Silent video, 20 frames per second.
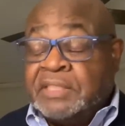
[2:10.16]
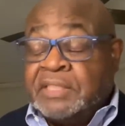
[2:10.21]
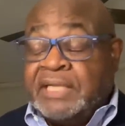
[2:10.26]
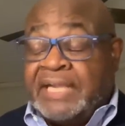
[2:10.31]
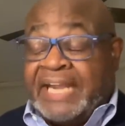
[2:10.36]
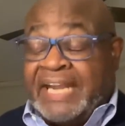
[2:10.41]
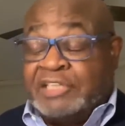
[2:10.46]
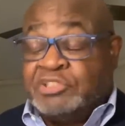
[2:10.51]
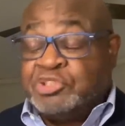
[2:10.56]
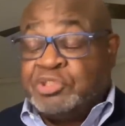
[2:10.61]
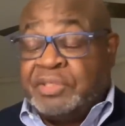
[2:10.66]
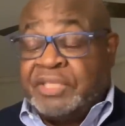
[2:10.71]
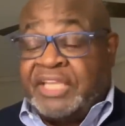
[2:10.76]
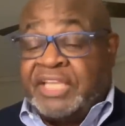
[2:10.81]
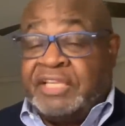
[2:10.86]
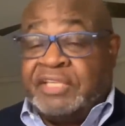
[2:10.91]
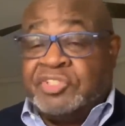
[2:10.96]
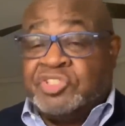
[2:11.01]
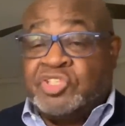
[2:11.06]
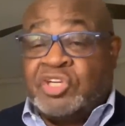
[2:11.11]

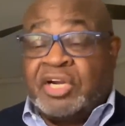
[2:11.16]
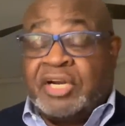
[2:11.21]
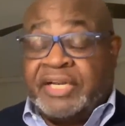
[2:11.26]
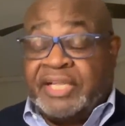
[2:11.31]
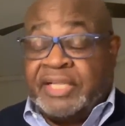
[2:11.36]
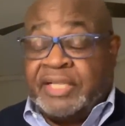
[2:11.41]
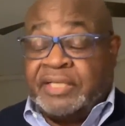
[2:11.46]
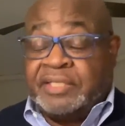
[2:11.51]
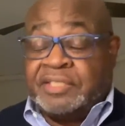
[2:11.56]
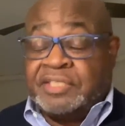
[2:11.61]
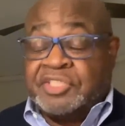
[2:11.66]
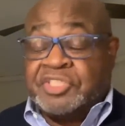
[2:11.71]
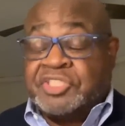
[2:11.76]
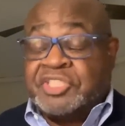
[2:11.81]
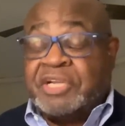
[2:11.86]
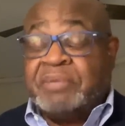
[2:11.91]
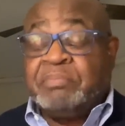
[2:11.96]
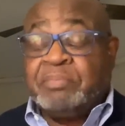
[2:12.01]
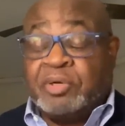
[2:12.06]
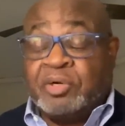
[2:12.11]
Actually, starting in
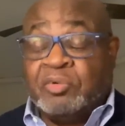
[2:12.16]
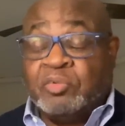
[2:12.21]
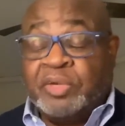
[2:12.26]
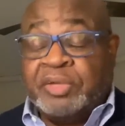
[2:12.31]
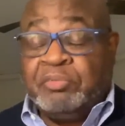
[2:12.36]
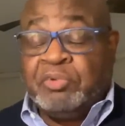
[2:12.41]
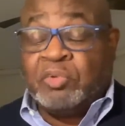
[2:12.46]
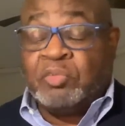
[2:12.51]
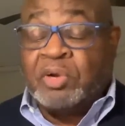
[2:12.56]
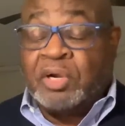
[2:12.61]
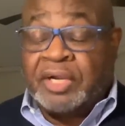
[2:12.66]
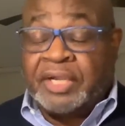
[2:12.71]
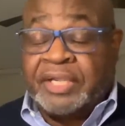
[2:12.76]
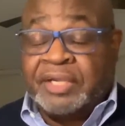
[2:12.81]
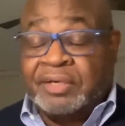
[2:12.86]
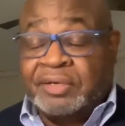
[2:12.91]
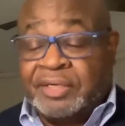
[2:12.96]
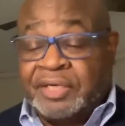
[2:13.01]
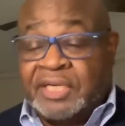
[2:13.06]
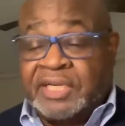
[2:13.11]
December, we were
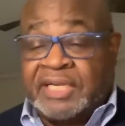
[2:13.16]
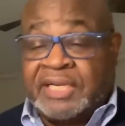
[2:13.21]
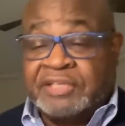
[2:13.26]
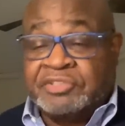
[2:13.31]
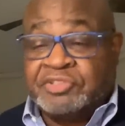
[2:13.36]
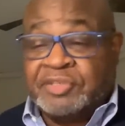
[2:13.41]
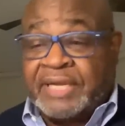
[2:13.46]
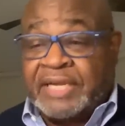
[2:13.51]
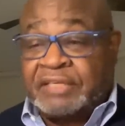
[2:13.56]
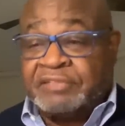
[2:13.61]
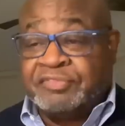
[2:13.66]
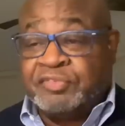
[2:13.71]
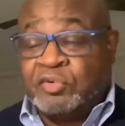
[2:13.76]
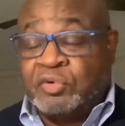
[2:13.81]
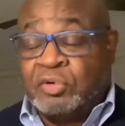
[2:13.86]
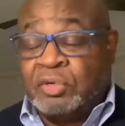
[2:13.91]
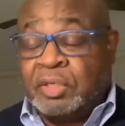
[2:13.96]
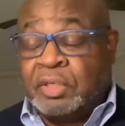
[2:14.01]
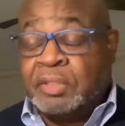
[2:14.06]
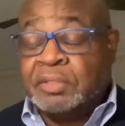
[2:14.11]
working on a contract
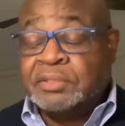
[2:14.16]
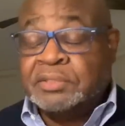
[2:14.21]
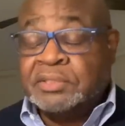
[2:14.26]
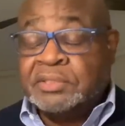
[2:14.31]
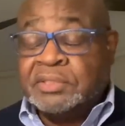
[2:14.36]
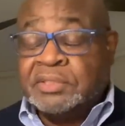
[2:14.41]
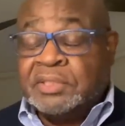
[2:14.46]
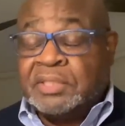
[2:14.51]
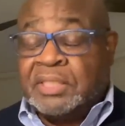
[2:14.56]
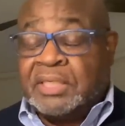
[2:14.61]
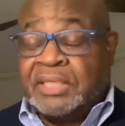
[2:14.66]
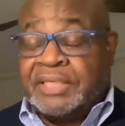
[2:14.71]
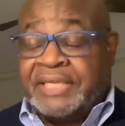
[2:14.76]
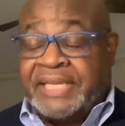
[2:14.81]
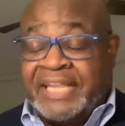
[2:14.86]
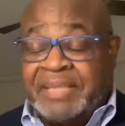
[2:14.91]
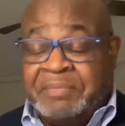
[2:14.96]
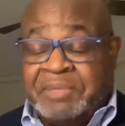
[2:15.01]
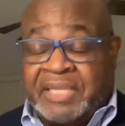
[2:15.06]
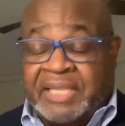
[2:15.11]
for uh,
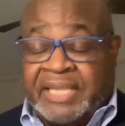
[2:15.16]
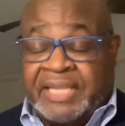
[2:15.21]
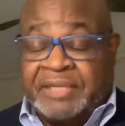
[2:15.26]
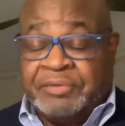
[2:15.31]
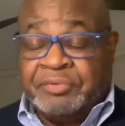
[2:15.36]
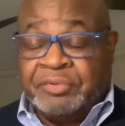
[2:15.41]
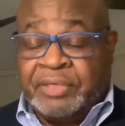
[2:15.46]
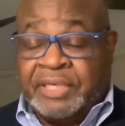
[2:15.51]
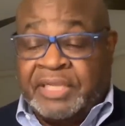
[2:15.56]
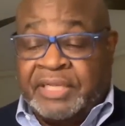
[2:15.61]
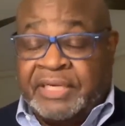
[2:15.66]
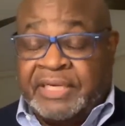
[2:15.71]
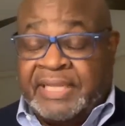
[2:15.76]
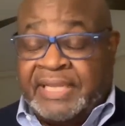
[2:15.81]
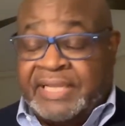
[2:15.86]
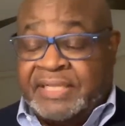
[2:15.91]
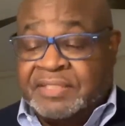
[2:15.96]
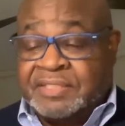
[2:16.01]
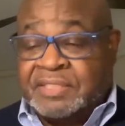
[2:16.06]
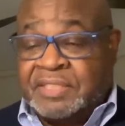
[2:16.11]
naming Ed Reed
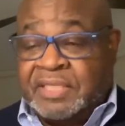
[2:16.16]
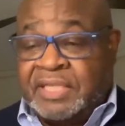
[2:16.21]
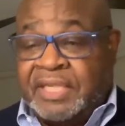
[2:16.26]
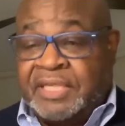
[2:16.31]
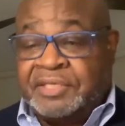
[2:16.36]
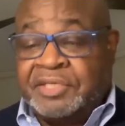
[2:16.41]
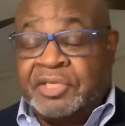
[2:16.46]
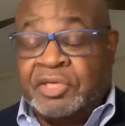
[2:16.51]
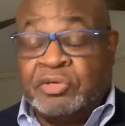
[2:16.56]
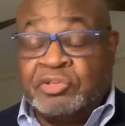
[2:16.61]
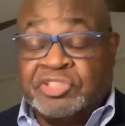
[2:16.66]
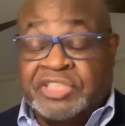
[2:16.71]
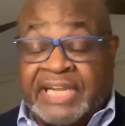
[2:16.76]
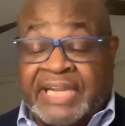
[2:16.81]
as the head coach.